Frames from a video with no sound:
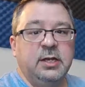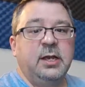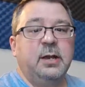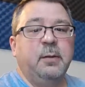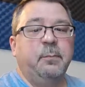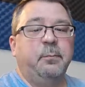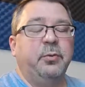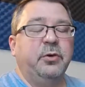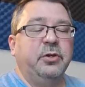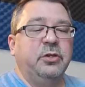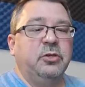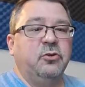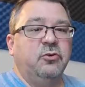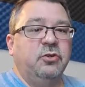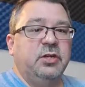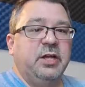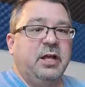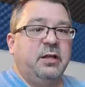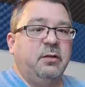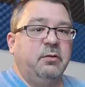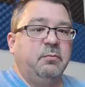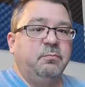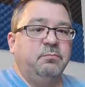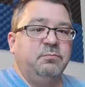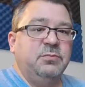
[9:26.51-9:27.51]
but you're
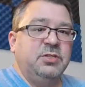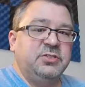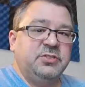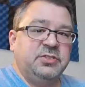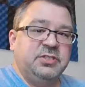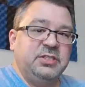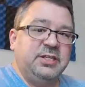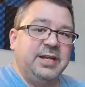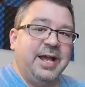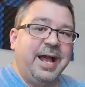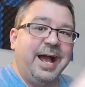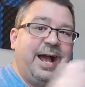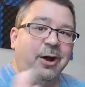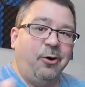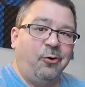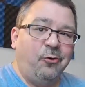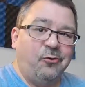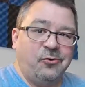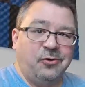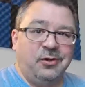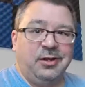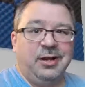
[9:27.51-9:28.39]
not missing out